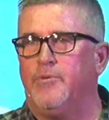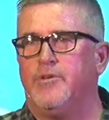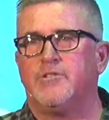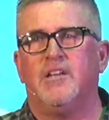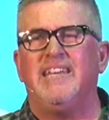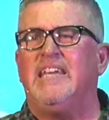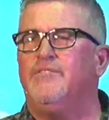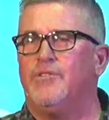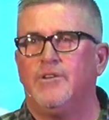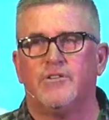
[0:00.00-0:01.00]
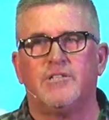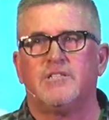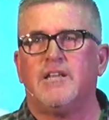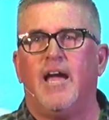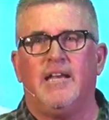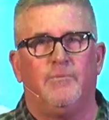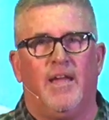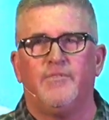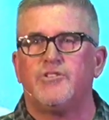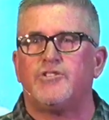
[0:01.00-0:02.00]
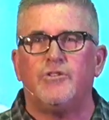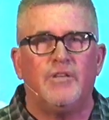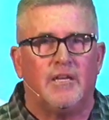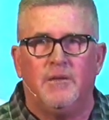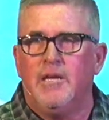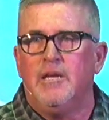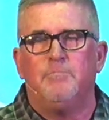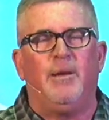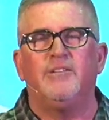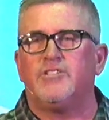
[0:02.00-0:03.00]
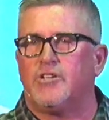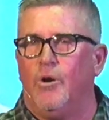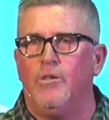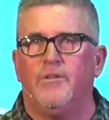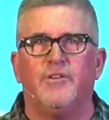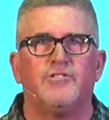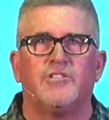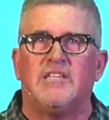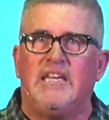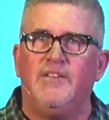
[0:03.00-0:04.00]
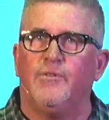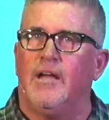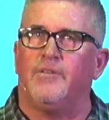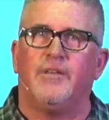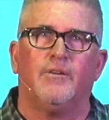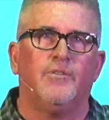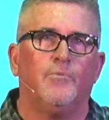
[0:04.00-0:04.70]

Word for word: there's evil in our society. We have this shooting in Pensacola, there's just evil out there in the